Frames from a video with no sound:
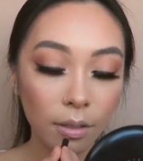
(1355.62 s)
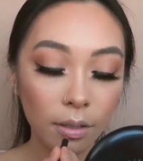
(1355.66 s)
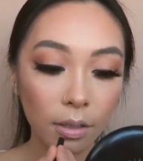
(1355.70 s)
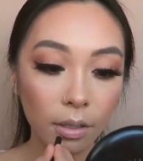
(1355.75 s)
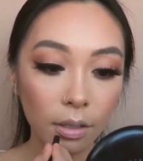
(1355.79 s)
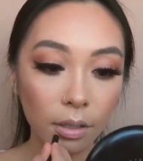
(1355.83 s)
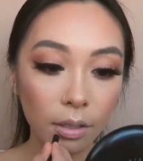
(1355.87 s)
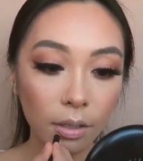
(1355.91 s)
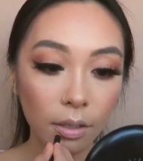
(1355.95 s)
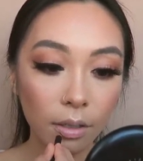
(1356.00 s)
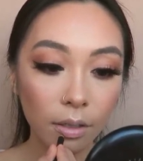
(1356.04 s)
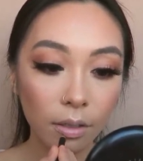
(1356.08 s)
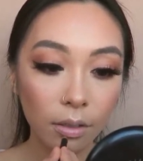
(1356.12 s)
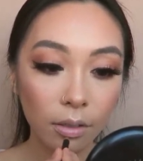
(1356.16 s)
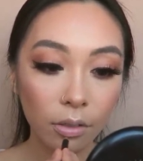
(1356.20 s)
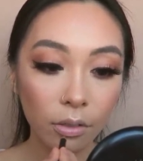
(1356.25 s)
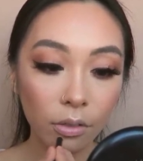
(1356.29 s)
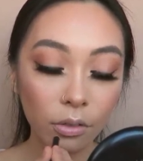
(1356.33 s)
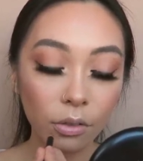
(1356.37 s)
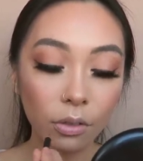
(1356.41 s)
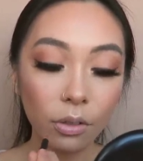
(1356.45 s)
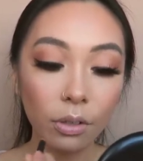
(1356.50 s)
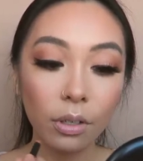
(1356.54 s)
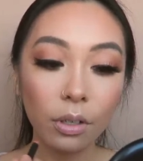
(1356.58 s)
and I'll
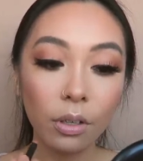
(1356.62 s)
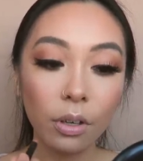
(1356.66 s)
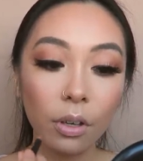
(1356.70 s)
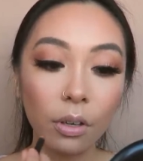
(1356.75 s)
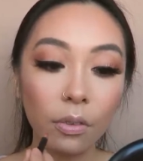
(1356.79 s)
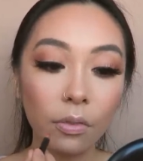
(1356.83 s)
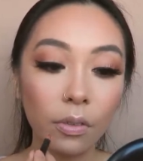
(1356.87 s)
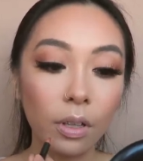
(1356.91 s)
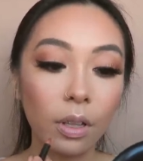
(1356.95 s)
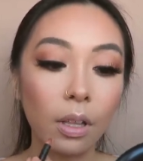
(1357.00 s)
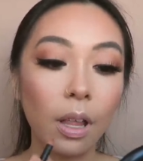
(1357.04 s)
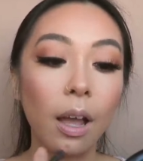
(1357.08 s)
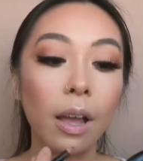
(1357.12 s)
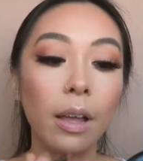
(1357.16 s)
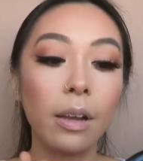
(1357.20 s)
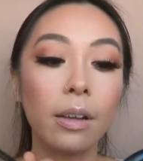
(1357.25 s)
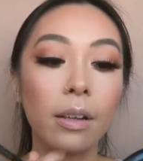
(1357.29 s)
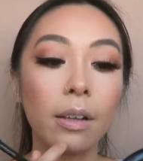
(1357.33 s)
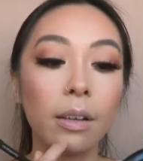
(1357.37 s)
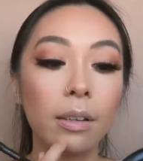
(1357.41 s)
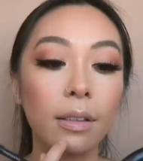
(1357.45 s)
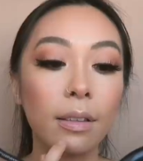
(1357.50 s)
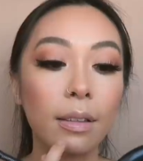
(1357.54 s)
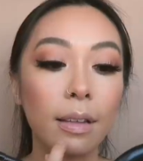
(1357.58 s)
usually overline
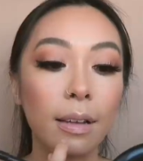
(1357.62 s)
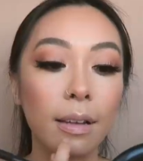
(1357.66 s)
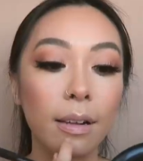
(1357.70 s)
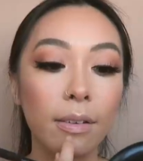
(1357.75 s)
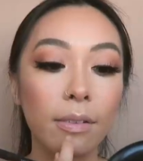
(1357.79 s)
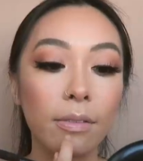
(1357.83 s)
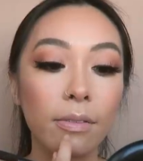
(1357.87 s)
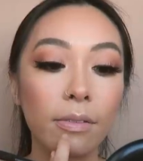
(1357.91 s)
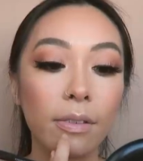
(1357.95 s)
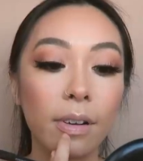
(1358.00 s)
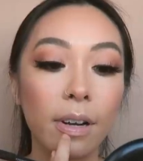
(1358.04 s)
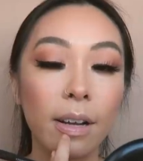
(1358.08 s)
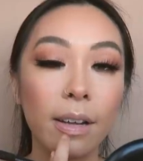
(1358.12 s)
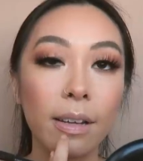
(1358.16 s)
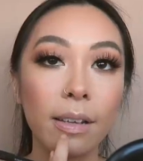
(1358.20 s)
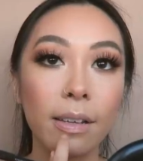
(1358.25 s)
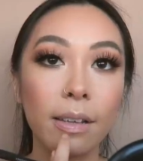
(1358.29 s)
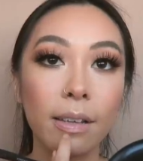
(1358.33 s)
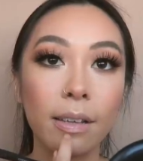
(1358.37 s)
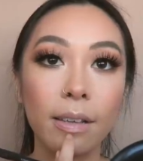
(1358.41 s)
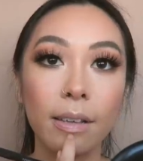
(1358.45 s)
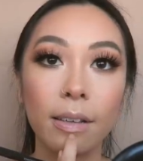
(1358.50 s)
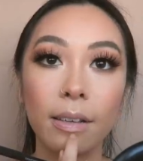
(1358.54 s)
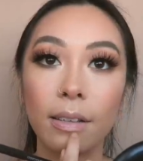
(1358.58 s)
it like right
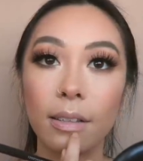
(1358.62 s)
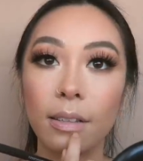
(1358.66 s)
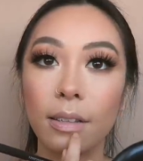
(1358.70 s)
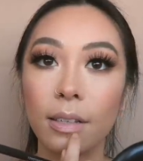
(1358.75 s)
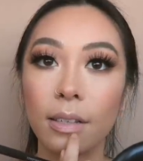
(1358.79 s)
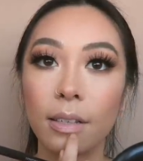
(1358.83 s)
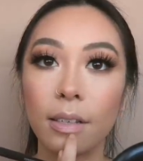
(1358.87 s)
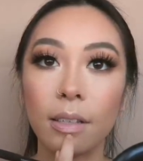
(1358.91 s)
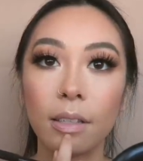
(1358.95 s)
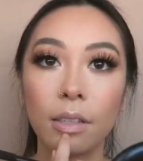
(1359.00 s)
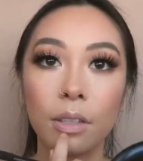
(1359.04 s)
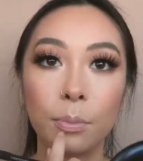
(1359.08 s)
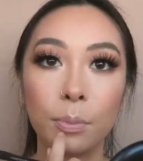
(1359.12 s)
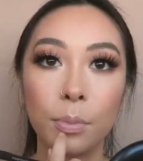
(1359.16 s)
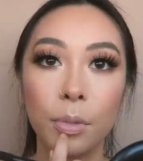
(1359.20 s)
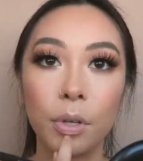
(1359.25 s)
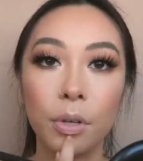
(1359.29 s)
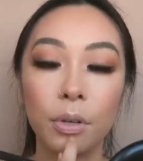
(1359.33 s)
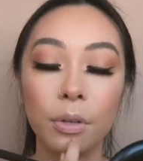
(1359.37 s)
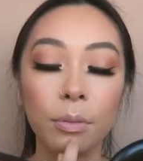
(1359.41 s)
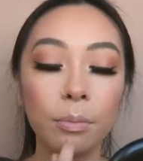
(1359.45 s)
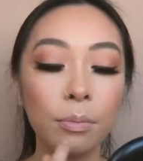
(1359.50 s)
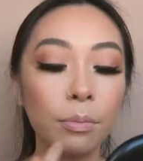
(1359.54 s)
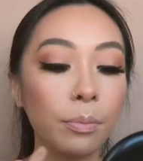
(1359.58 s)
here, like at the
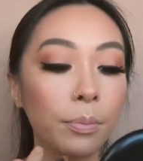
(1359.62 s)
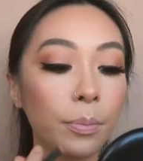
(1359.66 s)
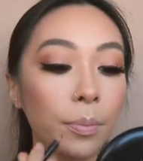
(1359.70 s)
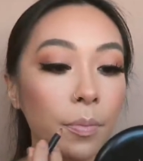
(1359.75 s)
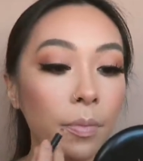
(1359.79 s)
bottom.